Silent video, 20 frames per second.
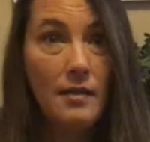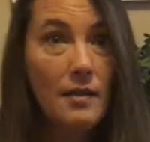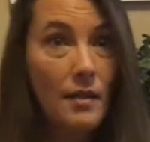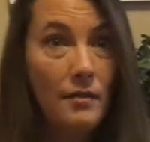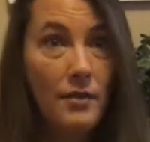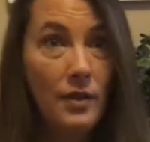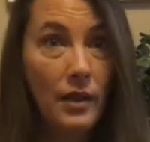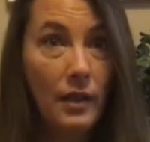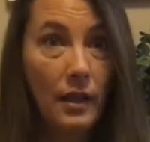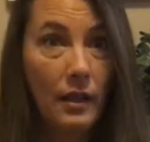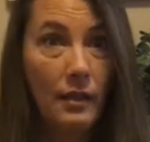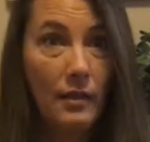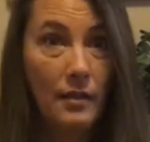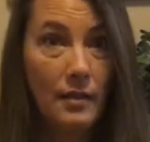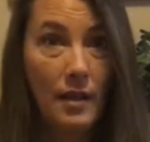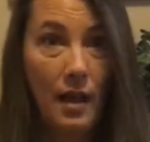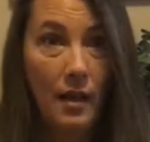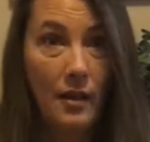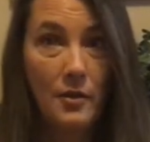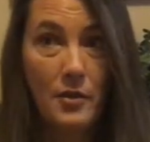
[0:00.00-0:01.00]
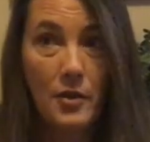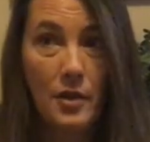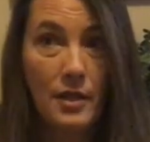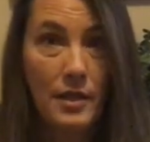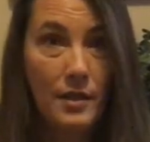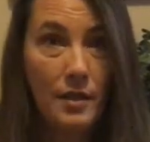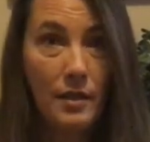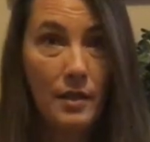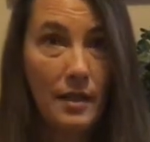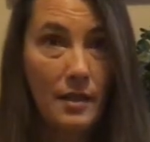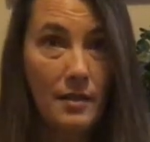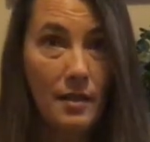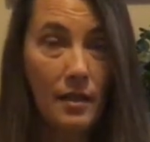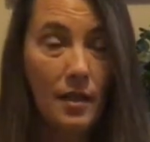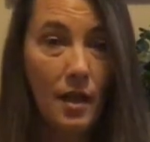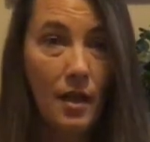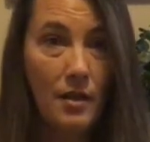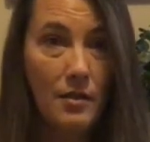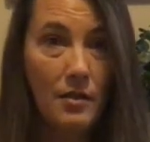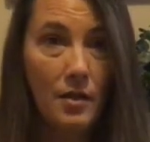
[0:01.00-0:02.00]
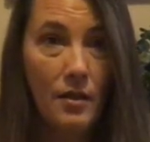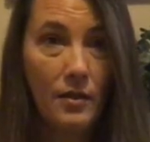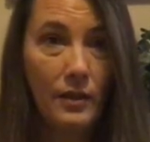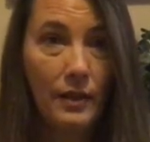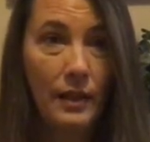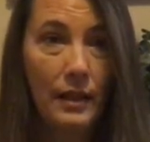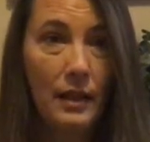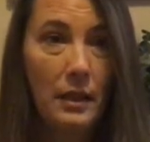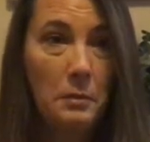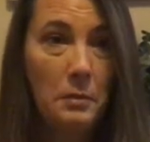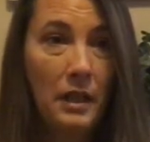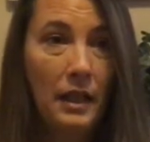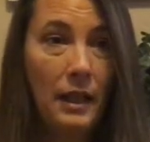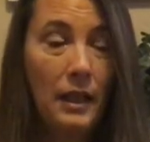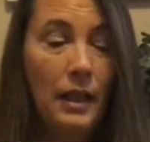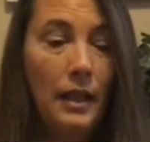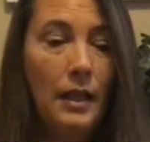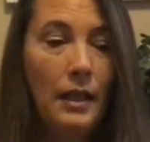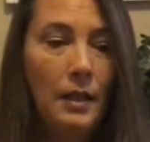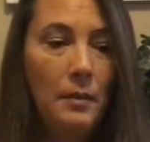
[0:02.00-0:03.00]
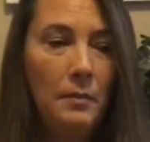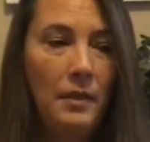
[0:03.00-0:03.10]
of stuff you can get at the Dollar Tree, so it doesn't cost hardly any money.